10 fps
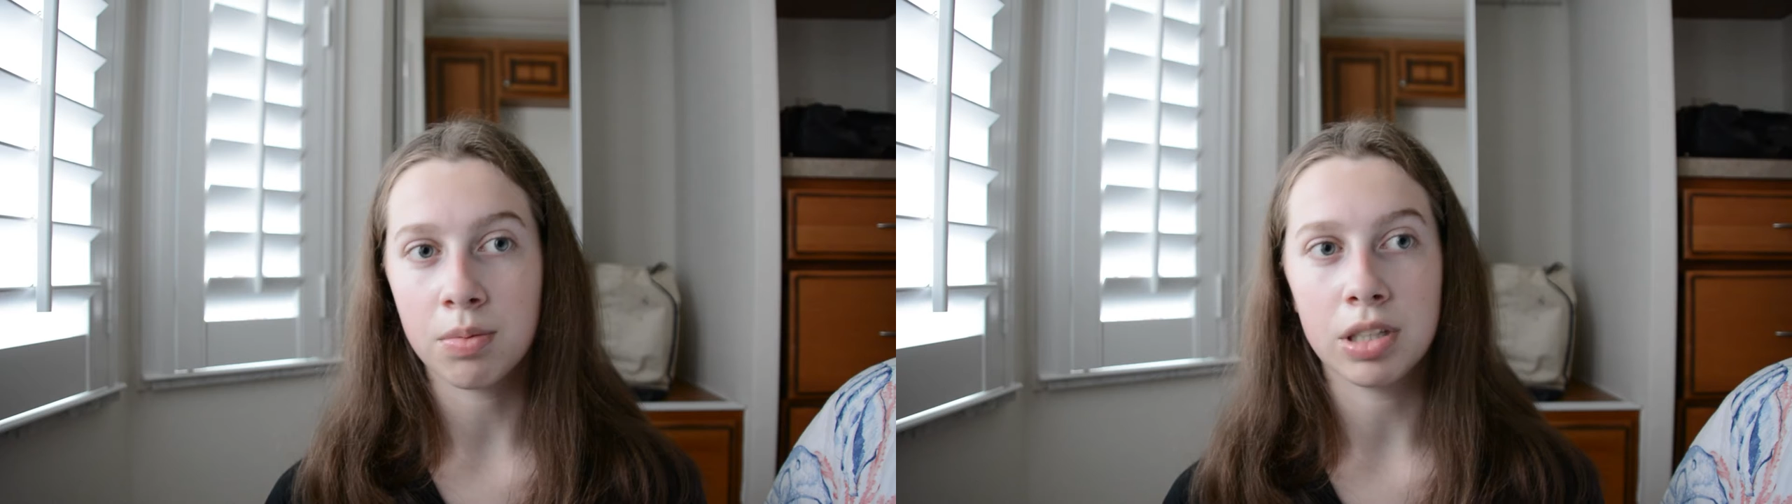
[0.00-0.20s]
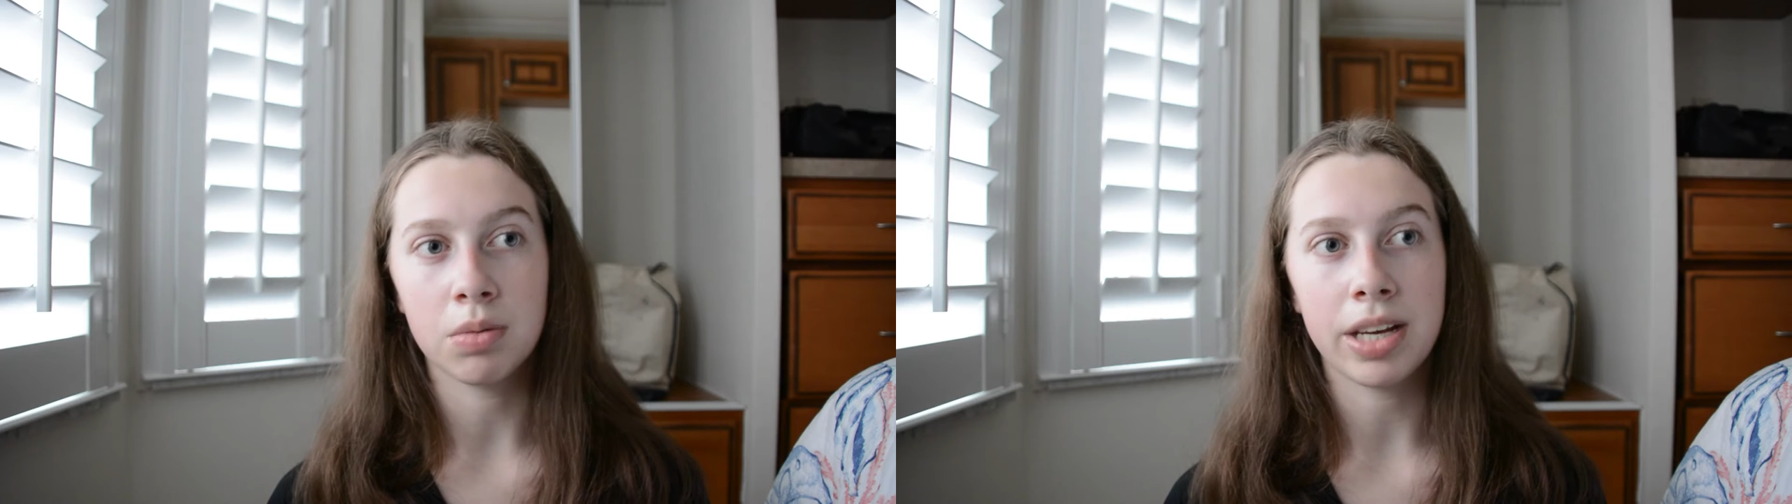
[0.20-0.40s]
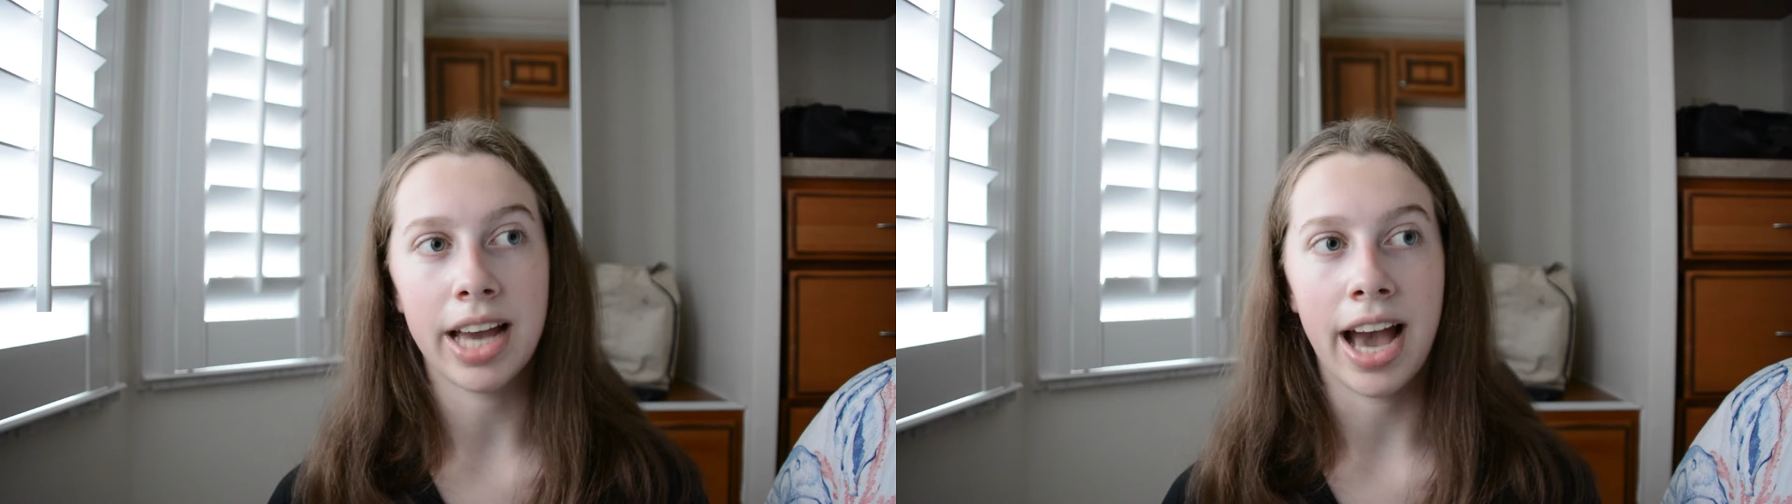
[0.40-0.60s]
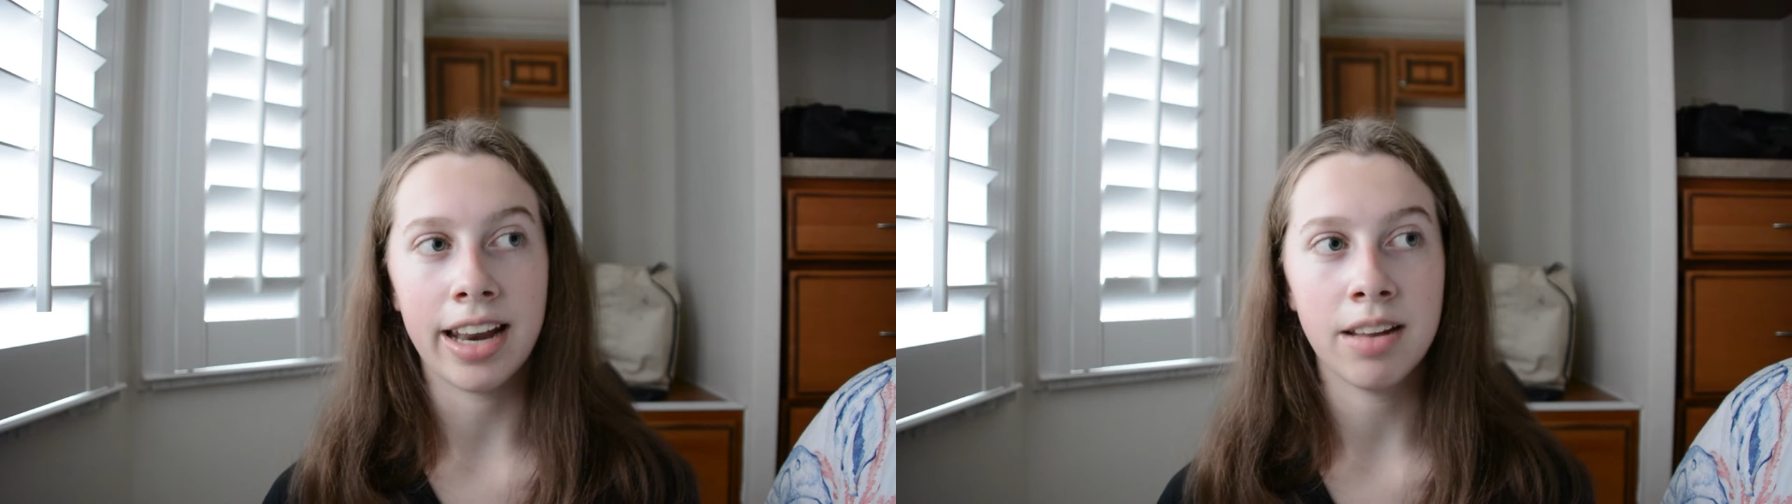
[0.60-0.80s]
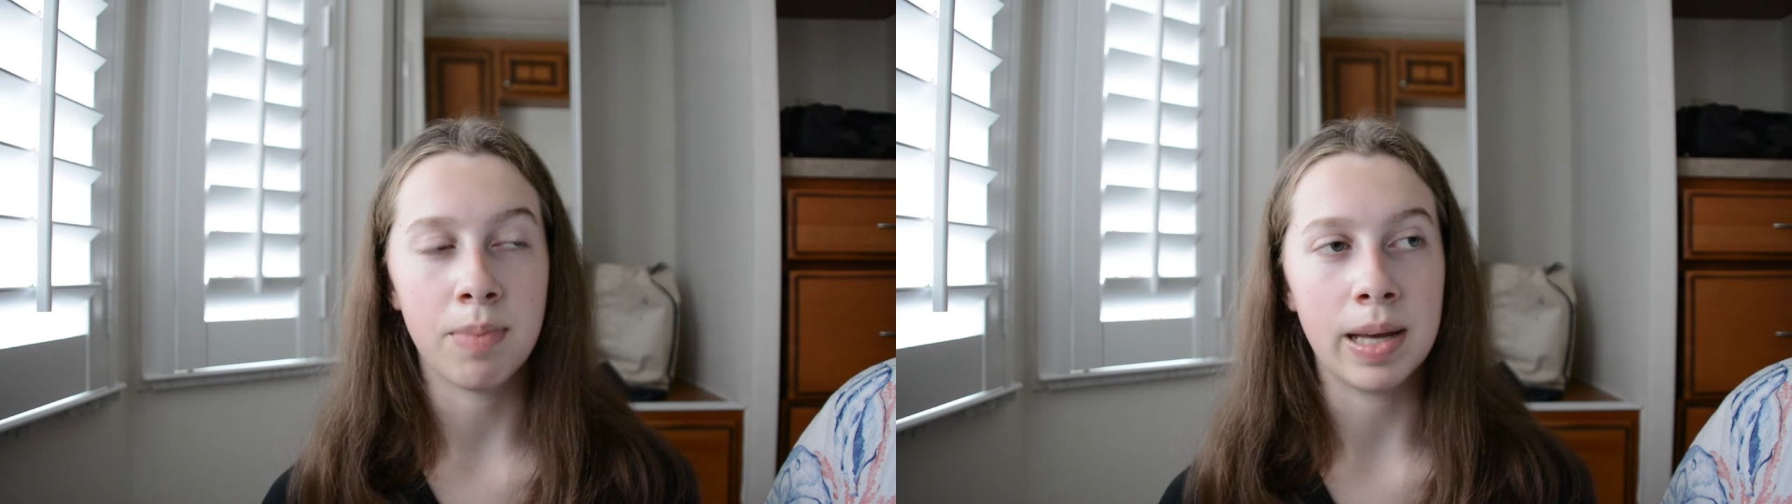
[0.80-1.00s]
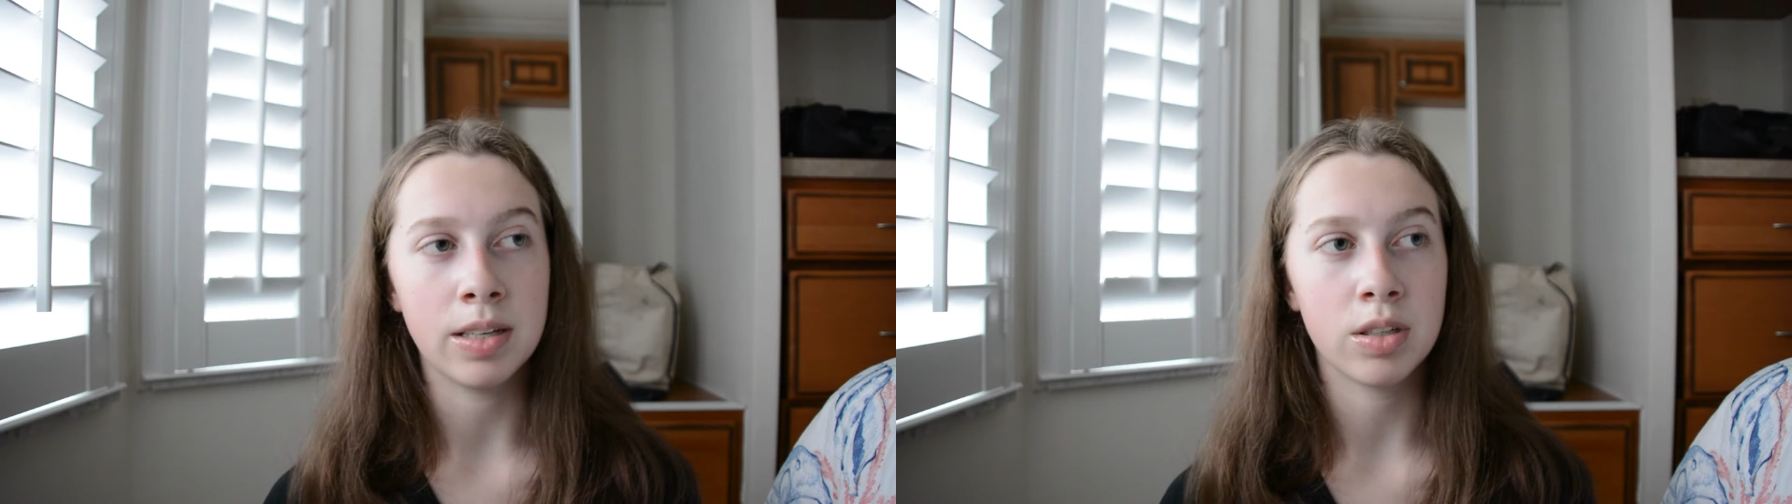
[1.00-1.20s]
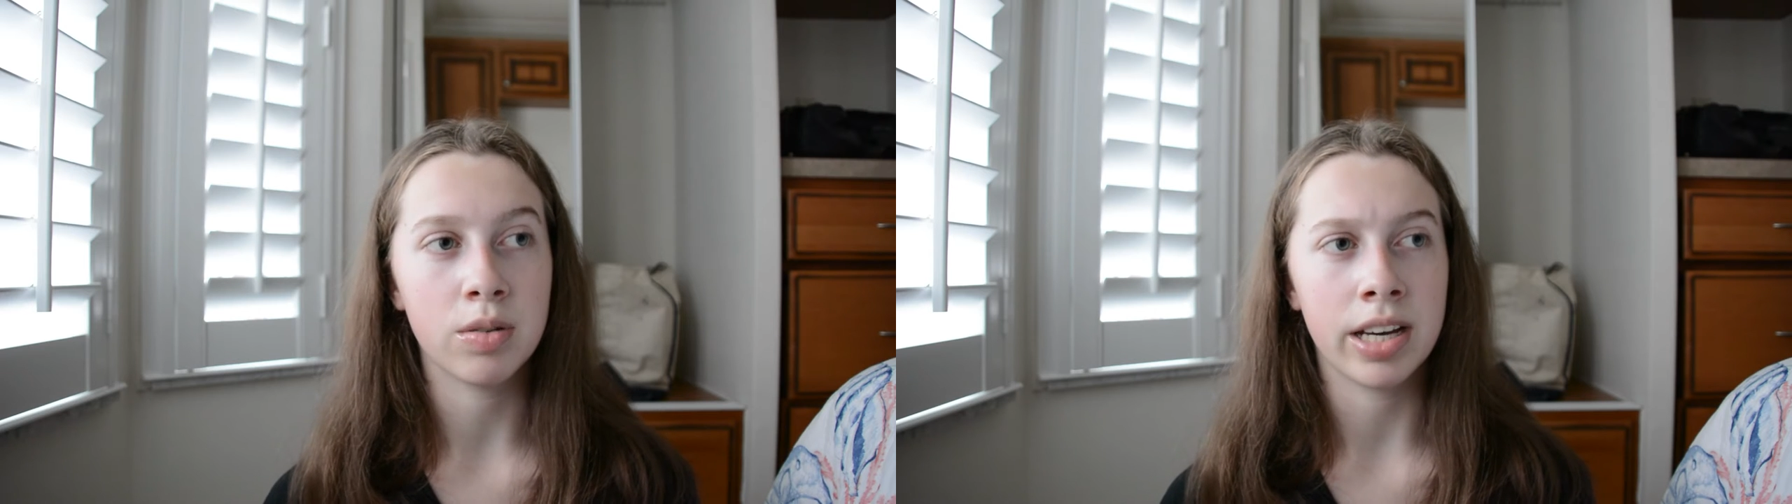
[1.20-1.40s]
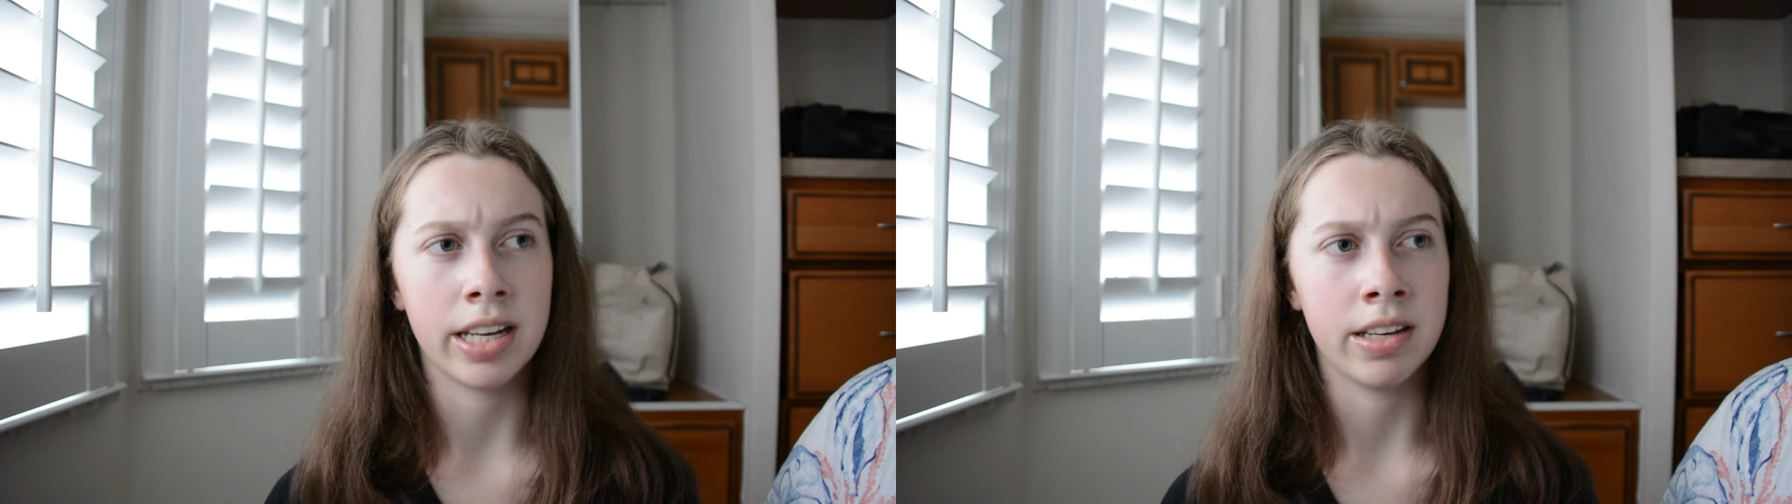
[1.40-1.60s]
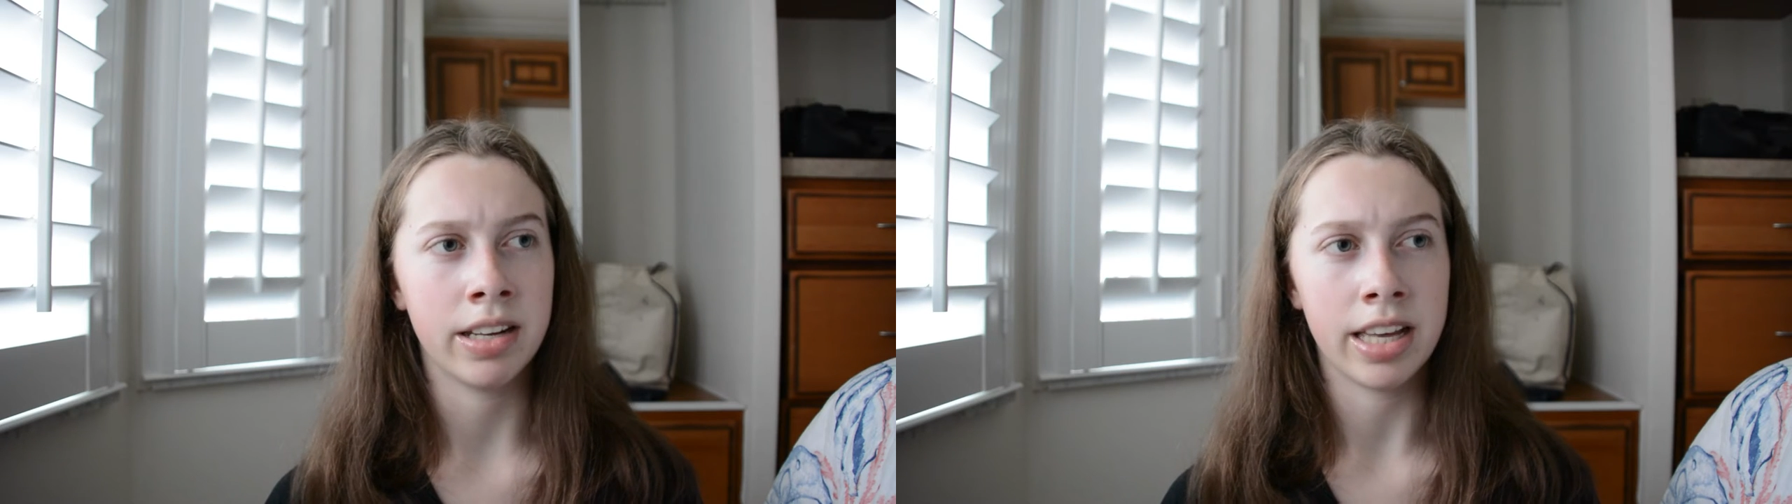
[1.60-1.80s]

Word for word: which we hadn't been to in